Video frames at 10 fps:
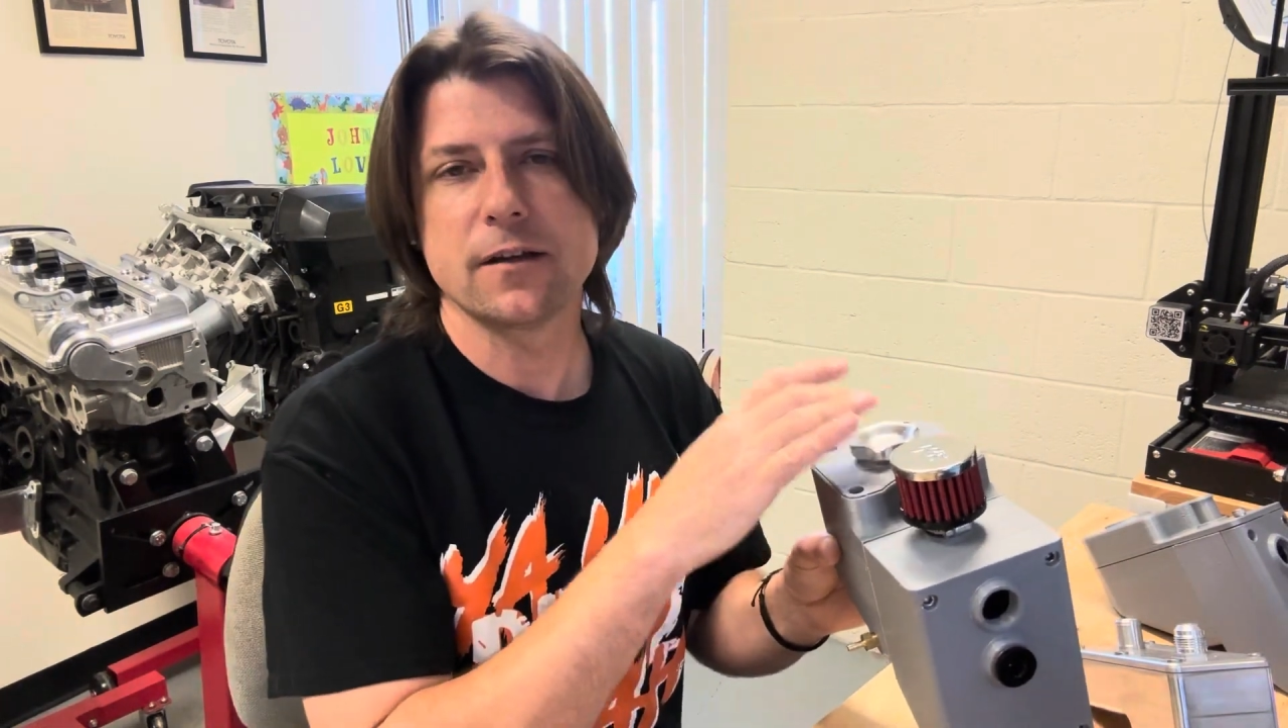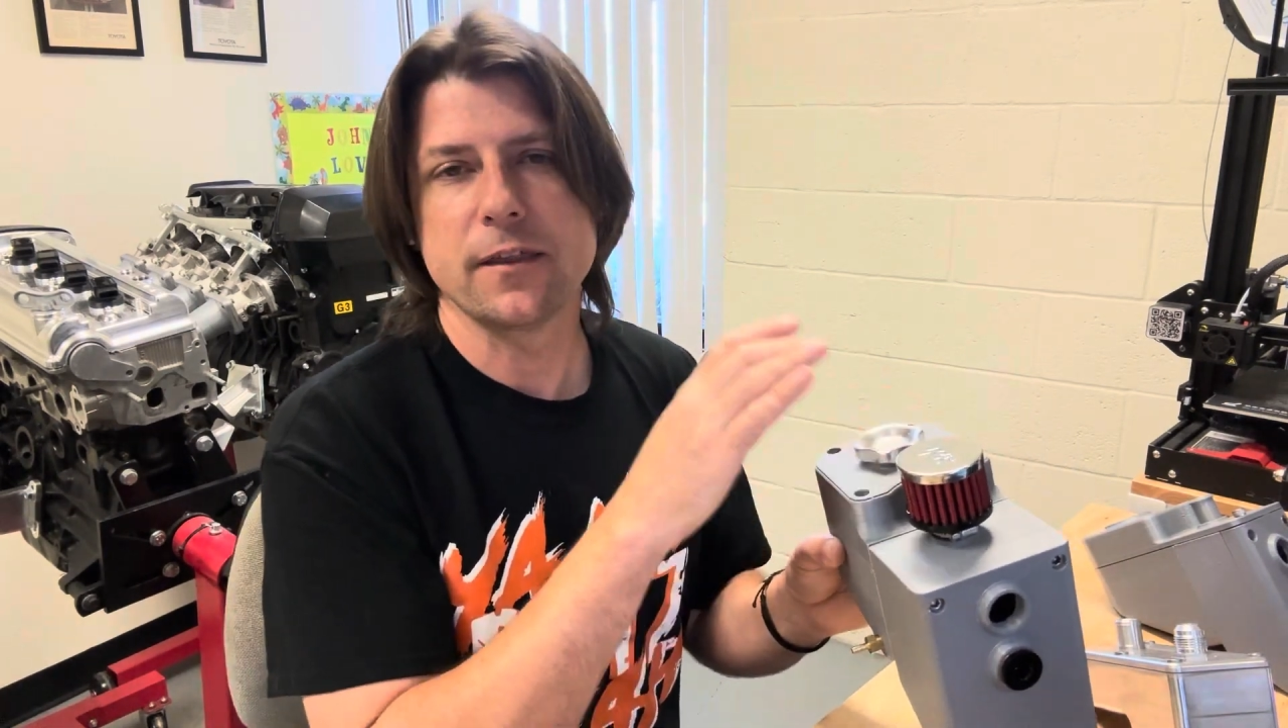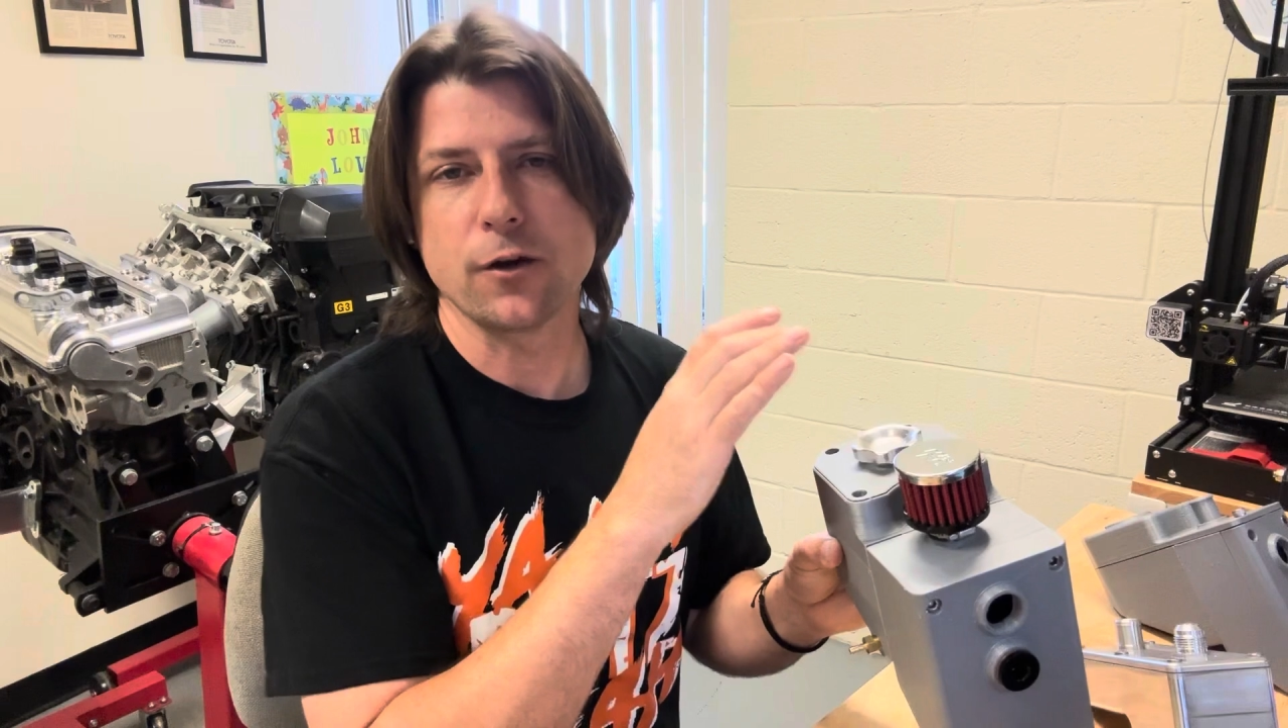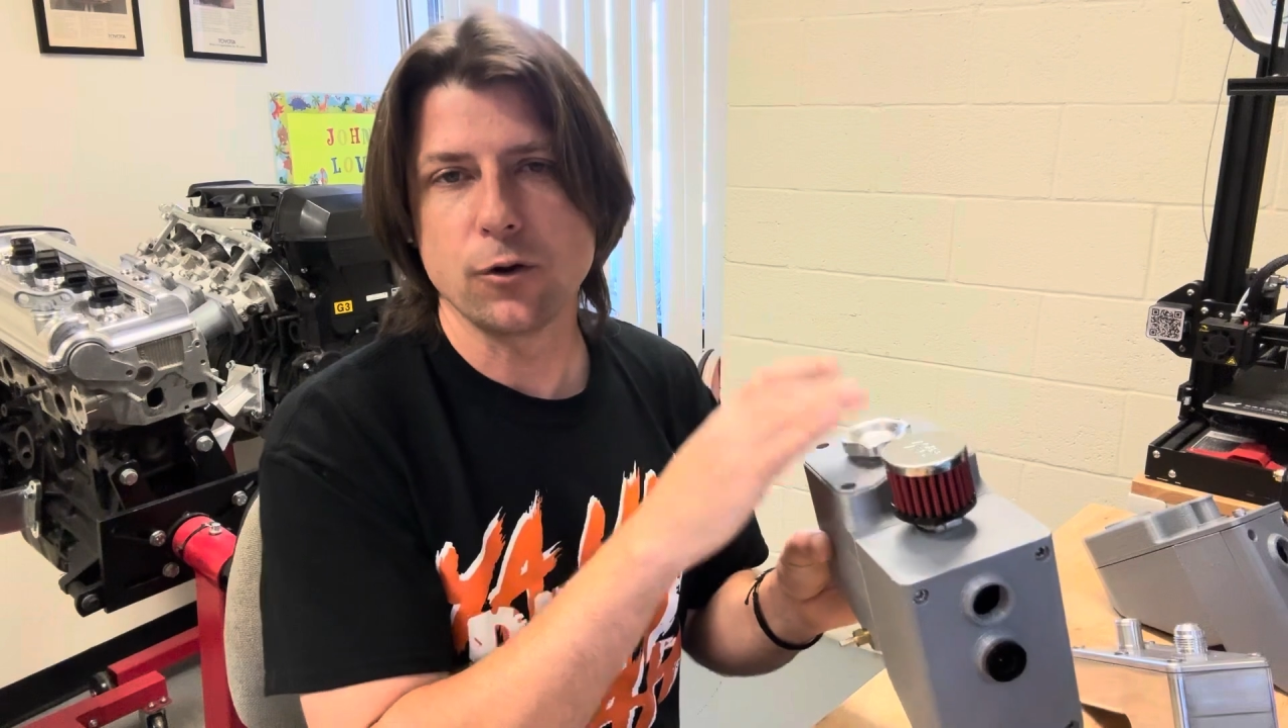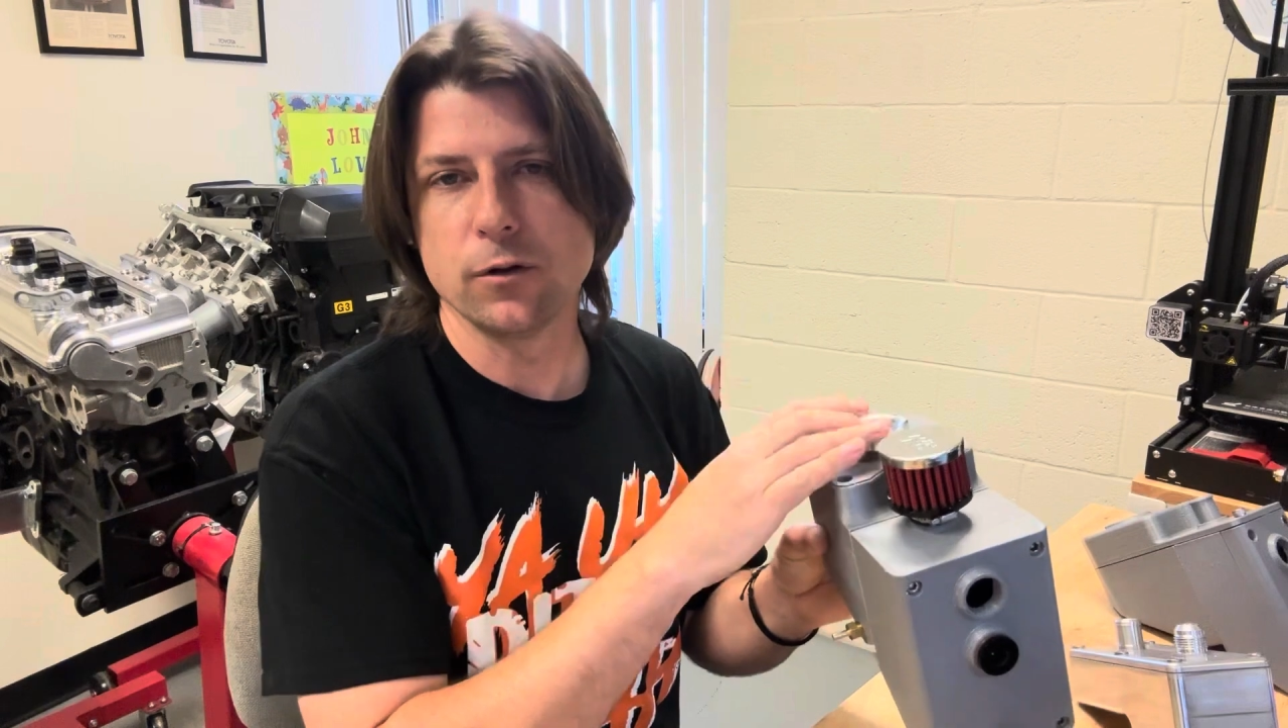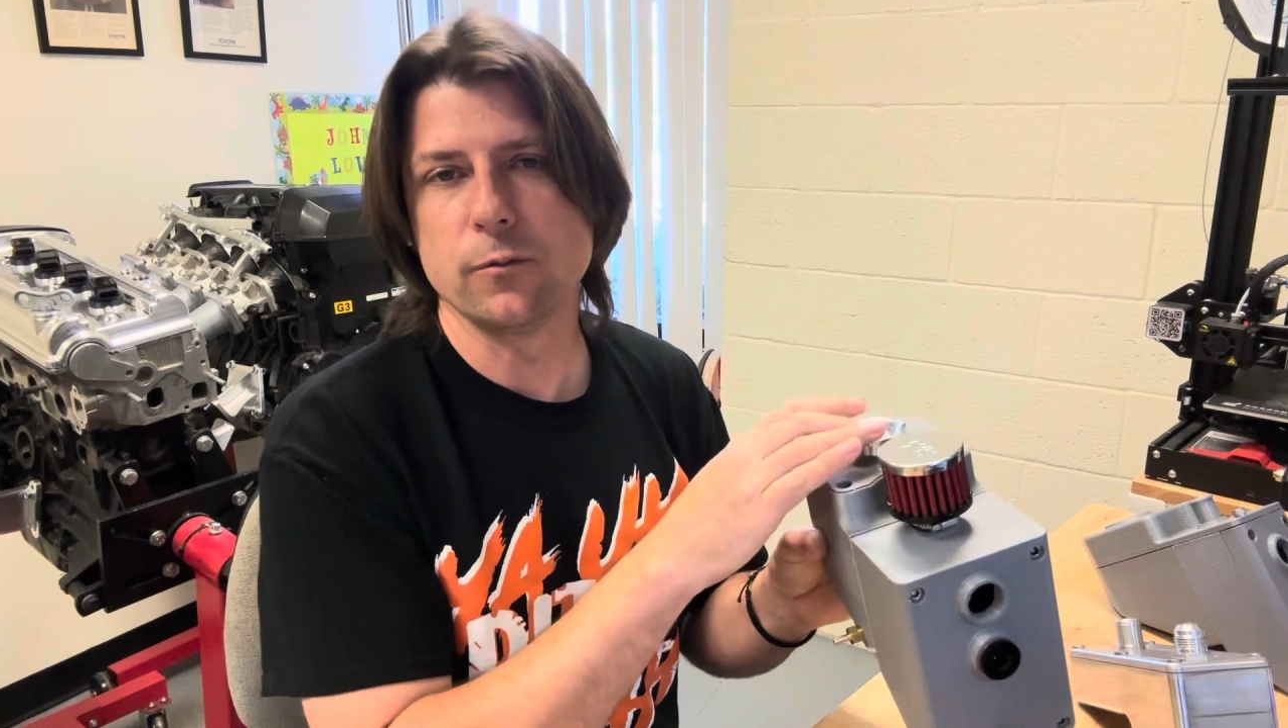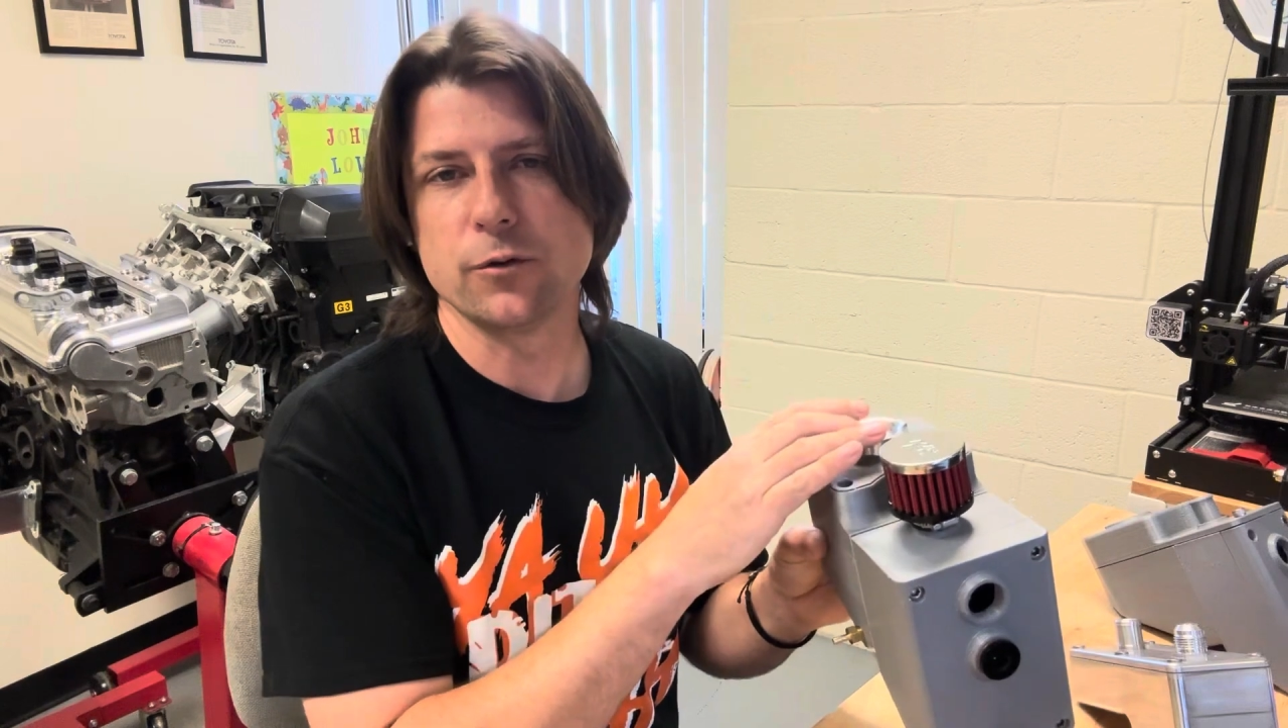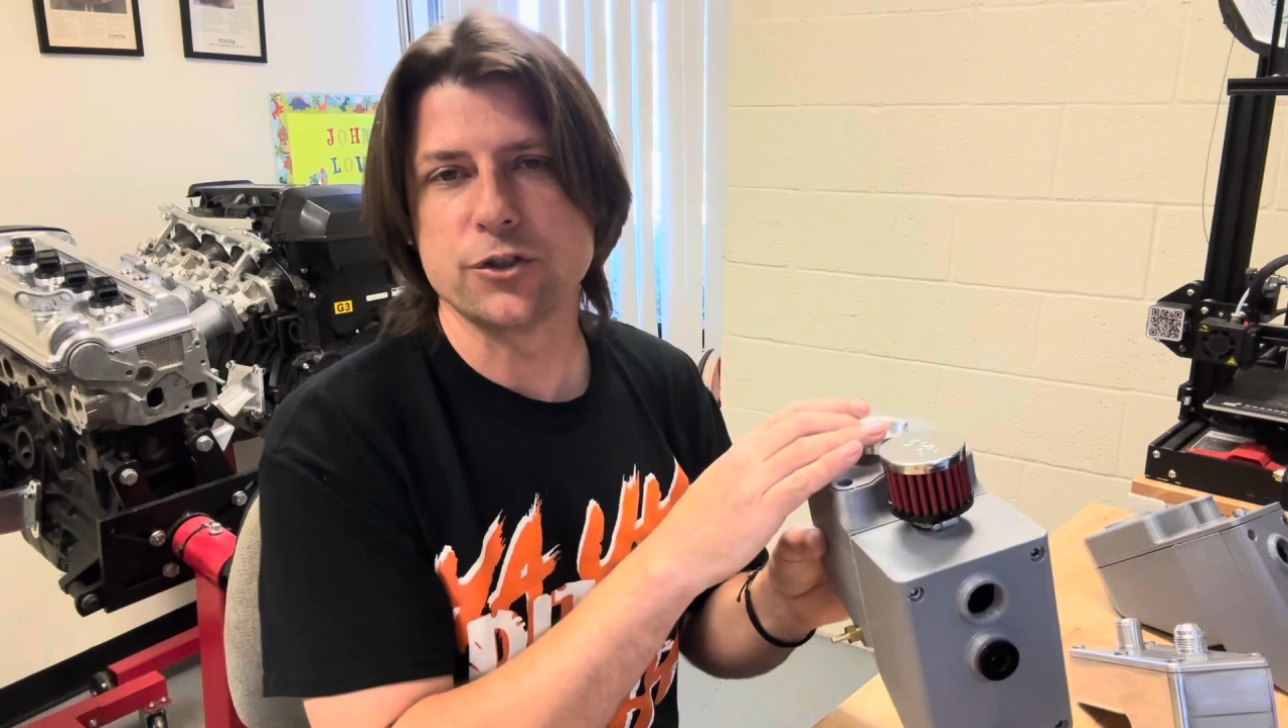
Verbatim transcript: the coolant will